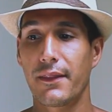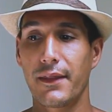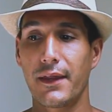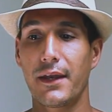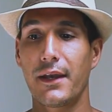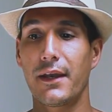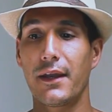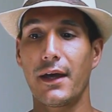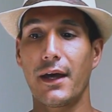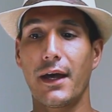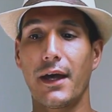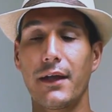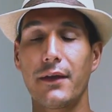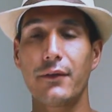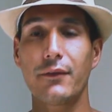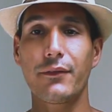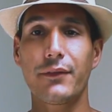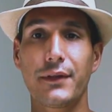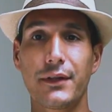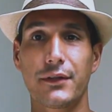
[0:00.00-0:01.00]
then I
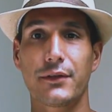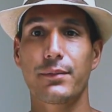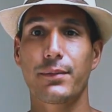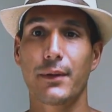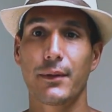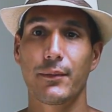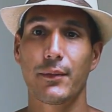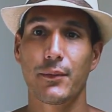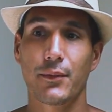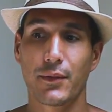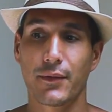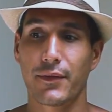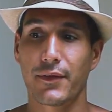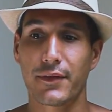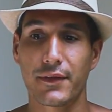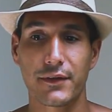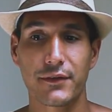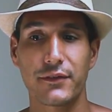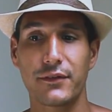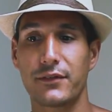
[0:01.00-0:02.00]
don't think it's probably worth
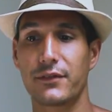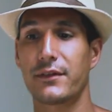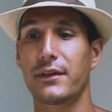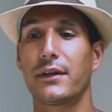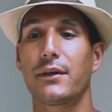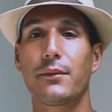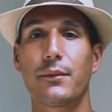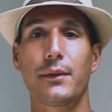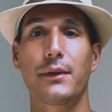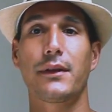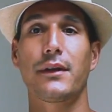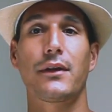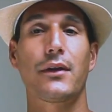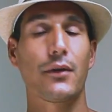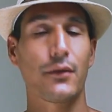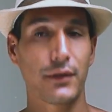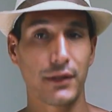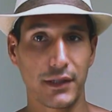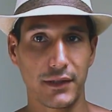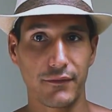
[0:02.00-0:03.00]
it. Then just stick with the
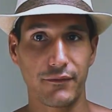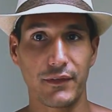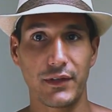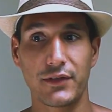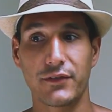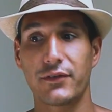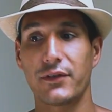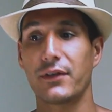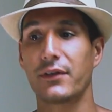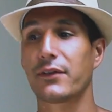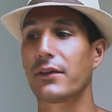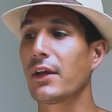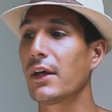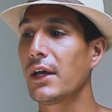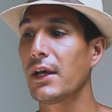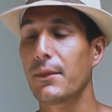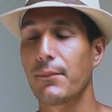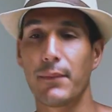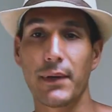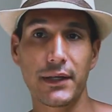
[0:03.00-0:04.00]
coding conventions,
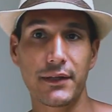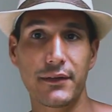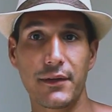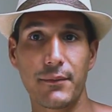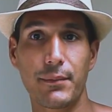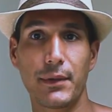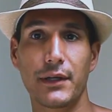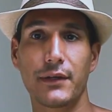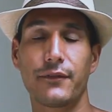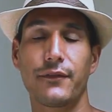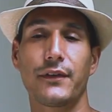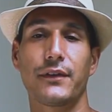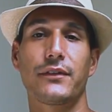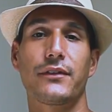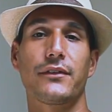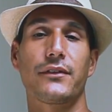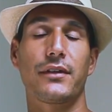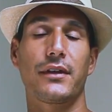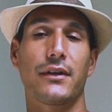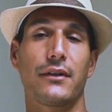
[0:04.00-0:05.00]
make the bug
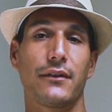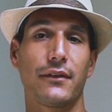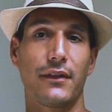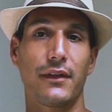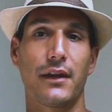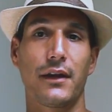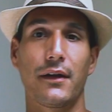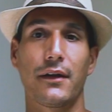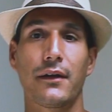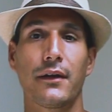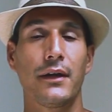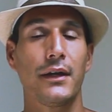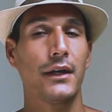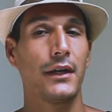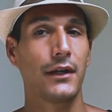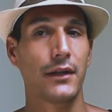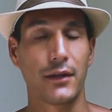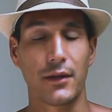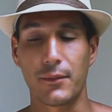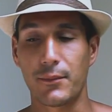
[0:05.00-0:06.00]
fixes here and there.
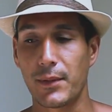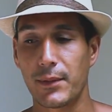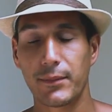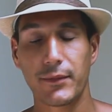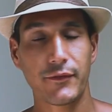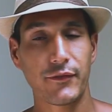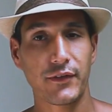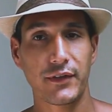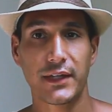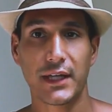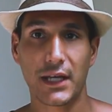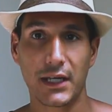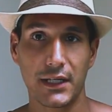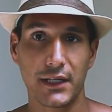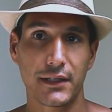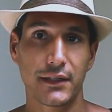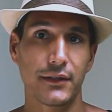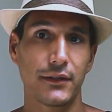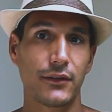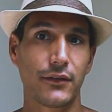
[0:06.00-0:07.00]
You know, maybe if you tack
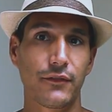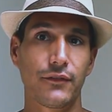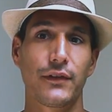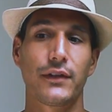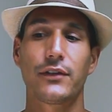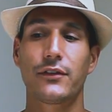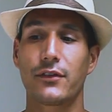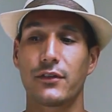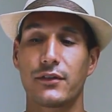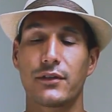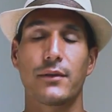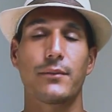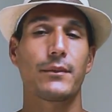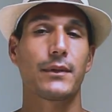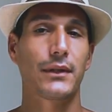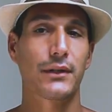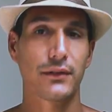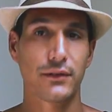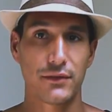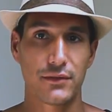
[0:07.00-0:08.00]
on a new feature or
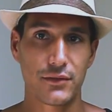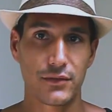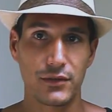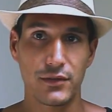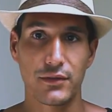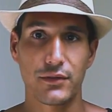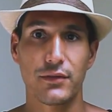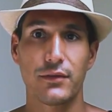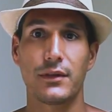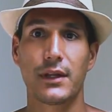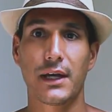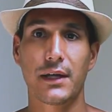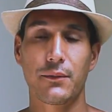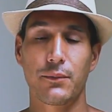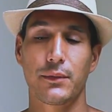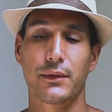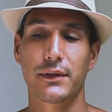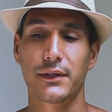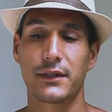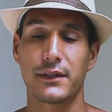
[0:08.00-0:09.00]
something, you, you do
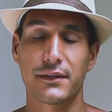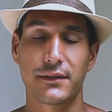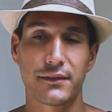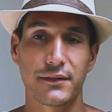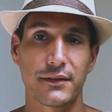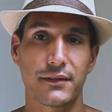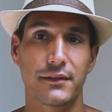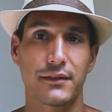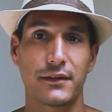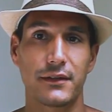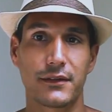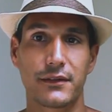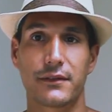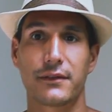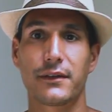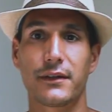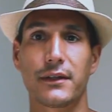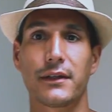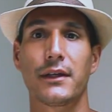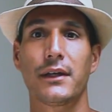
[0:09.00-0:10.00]
that with the
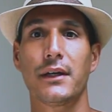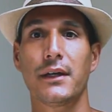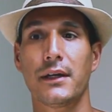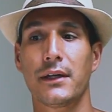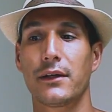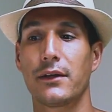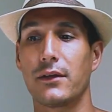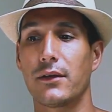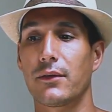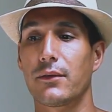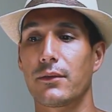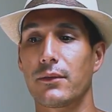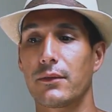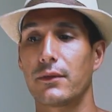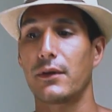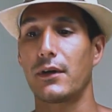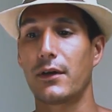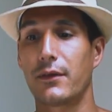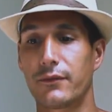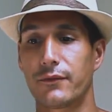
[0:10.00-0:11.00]
consistency, you
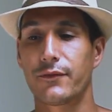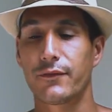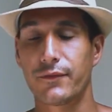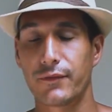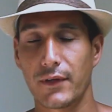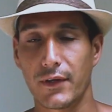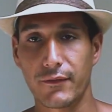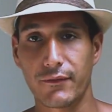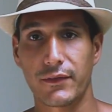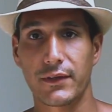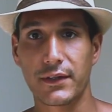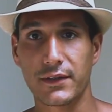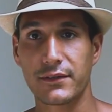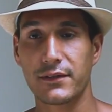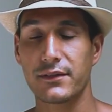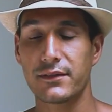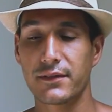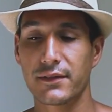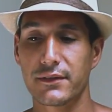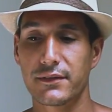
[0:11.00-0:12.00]
know, of, of the
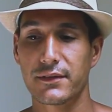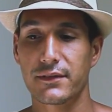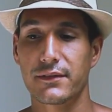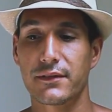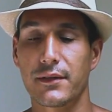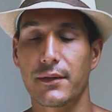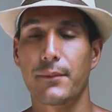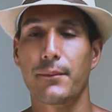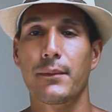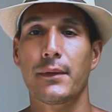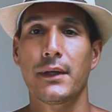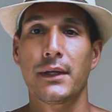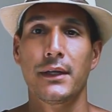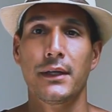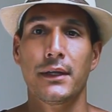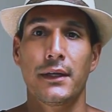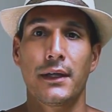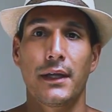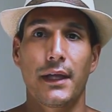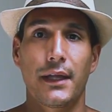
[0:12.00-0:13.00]
existing system
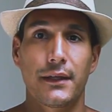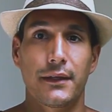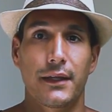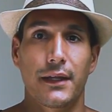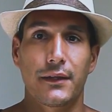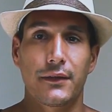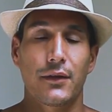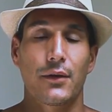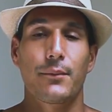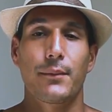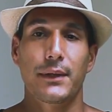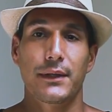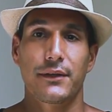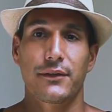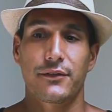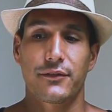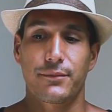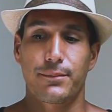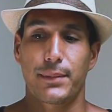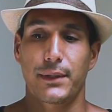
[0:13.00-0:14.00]
and, and don't make
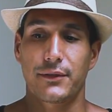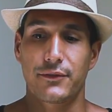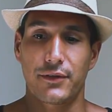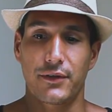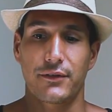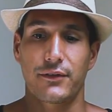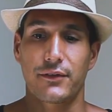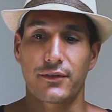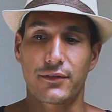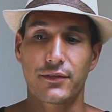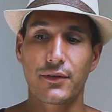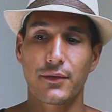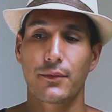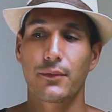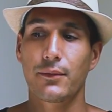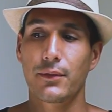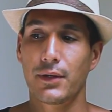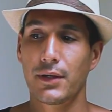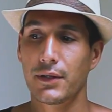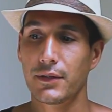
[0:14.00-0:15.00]
these big changes.
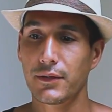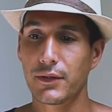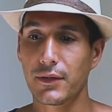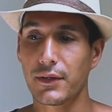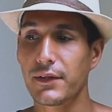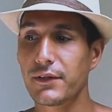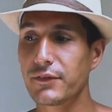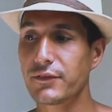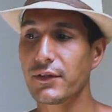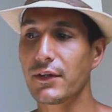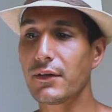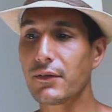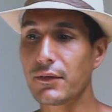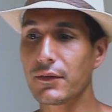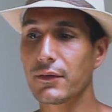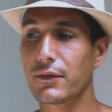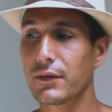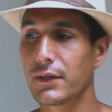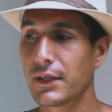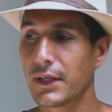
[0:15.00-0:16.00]
So, you know, in
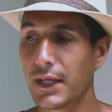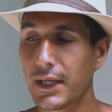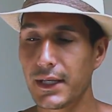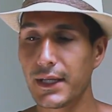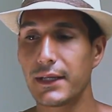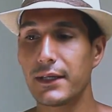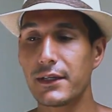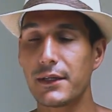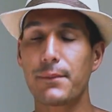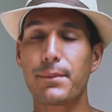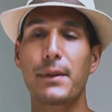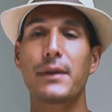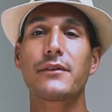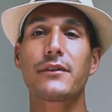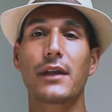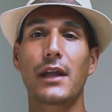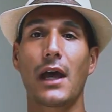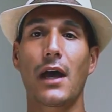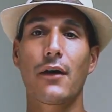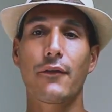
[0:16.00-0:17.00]
general, and, and it
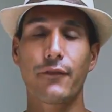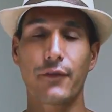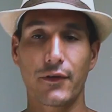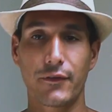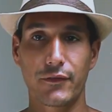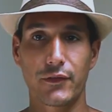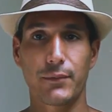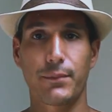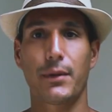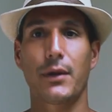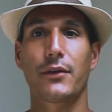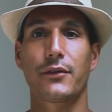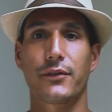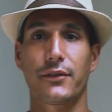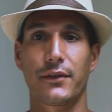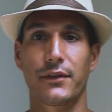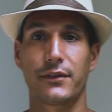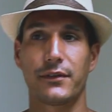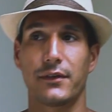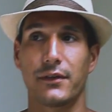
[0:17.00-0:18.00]
depends on how far of a
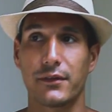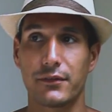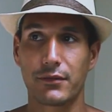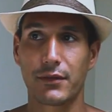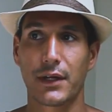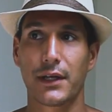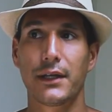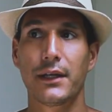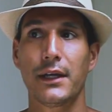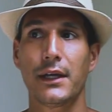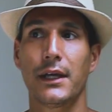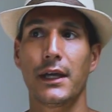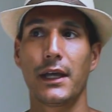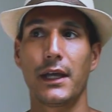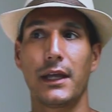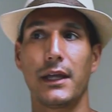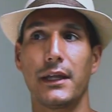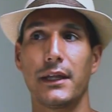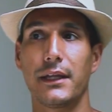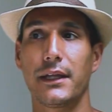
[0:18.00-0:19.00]
departure this is, right?
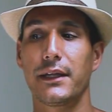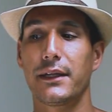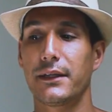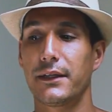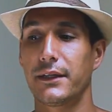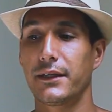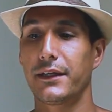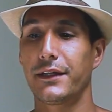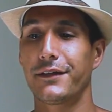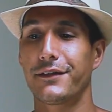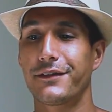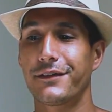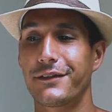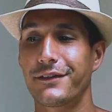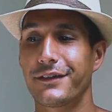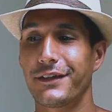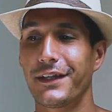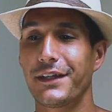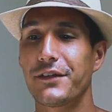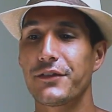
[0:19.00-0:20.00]
It,
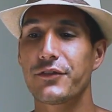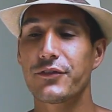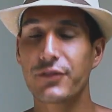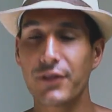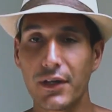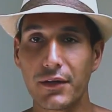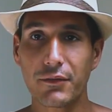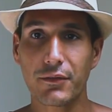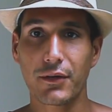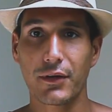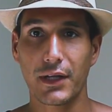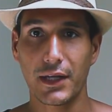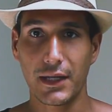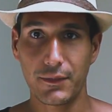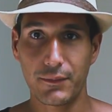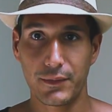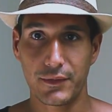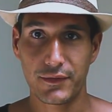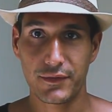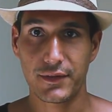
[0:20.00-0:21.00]
it's, in general, I
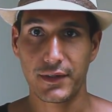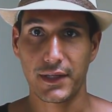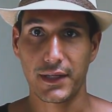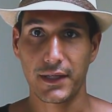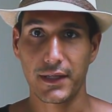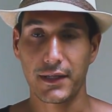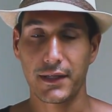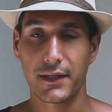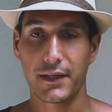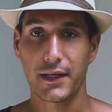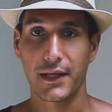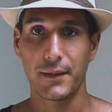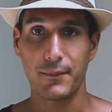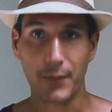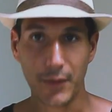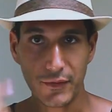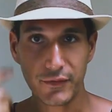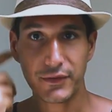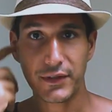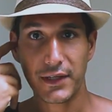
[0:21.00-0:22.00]
would say, in
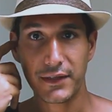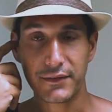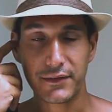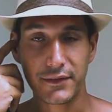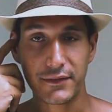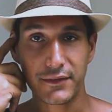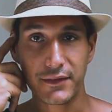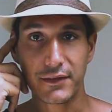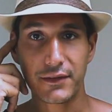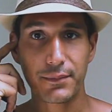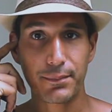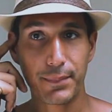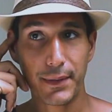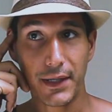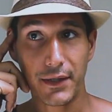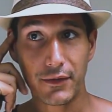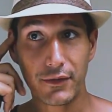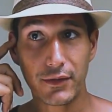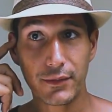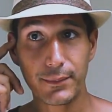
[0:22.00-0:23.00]
most cases, it's
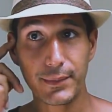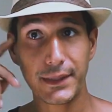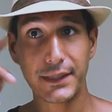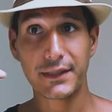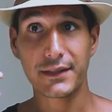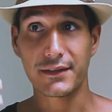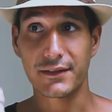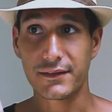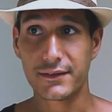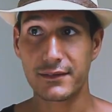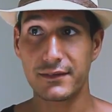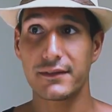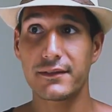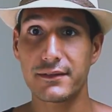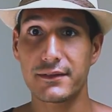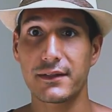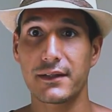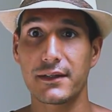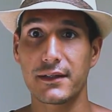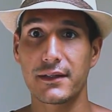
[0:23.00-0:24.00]
better to be
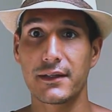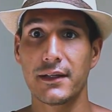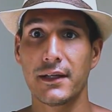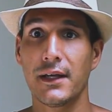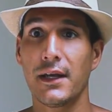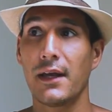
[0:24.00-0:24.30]
consistent